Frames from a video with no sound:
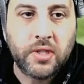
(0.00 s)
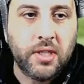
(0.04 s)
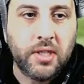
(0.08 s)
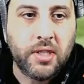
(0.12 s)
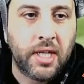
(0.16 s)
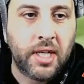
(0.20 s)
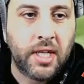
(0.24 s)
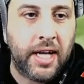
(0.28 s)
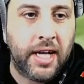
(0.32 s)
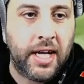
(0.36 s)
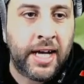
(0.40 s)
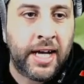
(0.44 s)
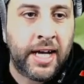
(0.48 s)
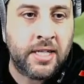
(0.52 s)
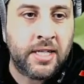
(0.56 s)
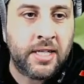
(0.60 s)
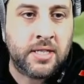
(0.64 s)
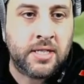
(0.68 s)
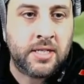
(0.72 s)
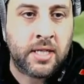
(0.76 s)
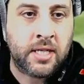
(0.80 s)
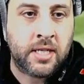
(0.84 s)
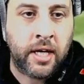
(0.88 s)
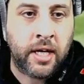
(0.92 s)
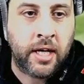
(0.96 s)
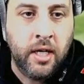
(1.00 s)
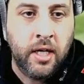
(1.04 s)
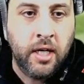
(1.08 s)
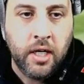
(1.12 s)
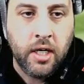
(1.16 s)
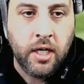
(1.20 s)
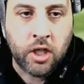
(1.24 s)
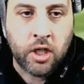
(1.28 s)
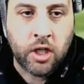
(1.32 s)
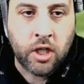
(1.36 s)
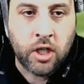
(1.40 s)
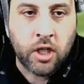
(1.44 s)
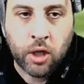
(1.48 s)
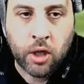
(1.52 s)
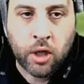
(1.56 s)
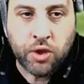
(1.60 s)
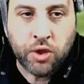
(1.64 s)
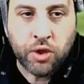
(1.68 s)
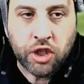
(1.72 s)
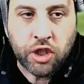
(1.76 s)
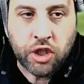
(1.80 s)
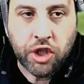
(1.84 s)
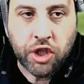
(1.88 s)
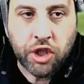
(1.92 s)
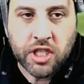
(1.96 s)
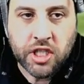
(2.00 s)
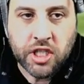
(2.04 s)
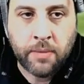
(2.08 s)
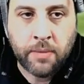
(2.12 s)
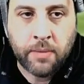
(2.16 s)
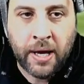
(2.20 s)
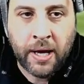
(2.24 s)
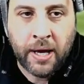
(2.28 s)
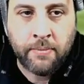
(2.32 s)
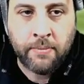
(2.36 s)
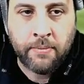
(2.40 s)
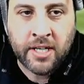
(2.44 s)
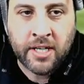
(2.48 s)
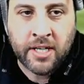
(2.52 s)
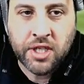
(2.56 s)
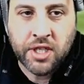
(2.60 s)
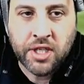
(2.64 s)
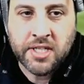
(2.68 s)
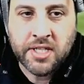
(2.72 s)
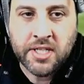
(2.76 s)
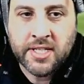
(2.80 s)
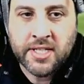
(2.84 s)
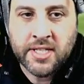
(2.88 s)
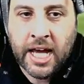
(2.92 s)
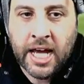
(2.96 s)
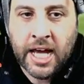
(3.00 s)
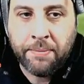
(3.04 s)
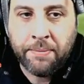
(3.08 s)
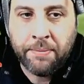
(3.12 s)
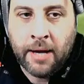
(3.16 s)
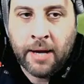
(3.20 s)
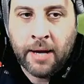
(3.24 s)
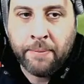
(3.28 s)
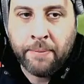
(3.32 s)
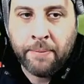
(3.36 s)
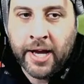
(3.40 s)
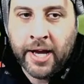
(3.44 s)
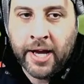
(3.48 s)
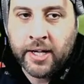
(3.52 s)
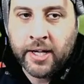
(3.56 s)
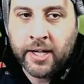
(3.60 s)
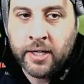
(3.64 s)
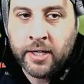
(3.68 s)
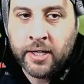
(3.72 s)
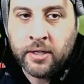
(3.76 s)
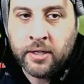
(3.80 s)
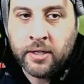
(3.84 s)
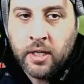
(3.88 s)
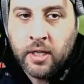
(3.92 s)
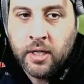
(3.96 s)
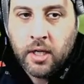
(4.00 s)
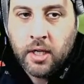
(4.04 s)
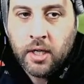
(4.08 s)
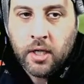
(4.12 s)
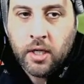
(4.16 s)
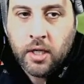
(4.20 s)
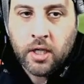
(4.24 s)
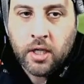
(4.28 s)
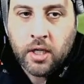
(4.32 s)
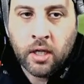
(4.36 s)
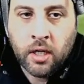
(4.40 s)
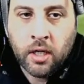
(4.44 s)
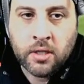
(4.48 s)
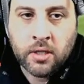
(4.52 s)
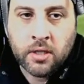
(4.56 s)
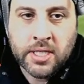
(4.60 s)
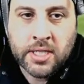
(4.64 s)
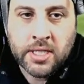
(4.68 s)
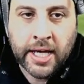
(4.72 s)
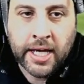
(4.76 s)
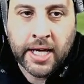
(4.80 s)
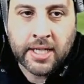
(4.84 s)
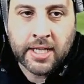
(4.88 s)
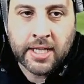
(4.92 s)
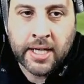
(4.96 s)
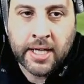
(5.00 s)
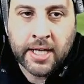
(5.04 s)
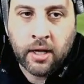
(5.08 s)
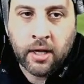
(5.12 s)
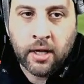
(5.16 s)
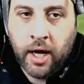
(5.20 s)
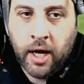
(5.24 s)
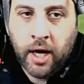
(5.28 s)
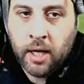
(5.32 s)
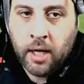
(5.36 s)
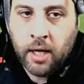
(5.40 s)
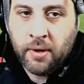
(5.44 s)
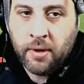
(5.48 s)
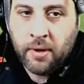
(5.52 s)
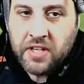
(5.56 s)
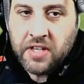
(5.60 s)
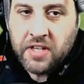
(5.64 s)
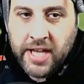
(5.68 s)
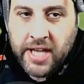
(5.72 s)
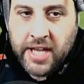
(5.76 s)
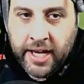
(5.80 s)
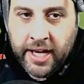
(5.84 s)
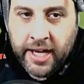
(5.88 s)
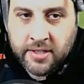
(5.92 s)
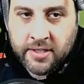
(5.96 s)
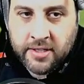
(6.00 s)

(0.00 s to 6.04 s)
As Itoje just about manages to tap that back, and Youngs takes that high above his head.